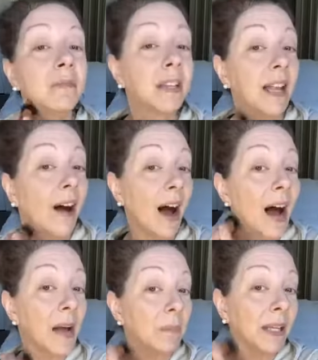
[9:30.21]
Now
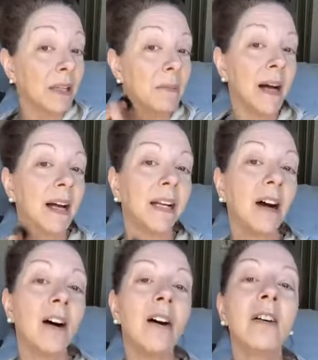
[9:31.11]
I blend mine
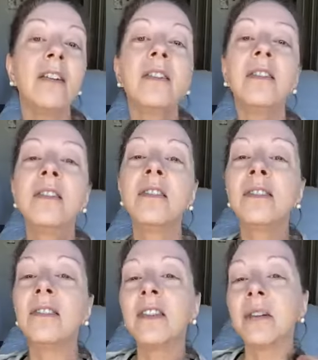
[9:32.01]

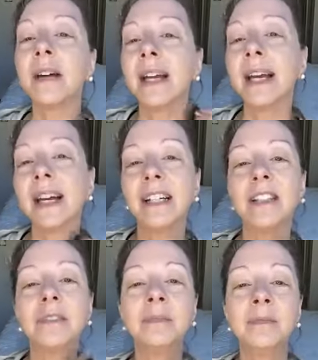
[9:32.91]
all the way
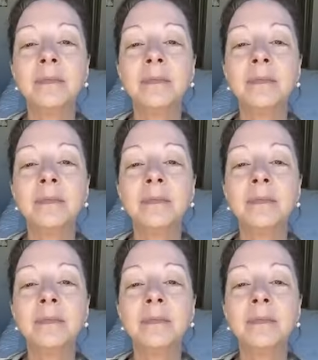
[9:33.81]
down.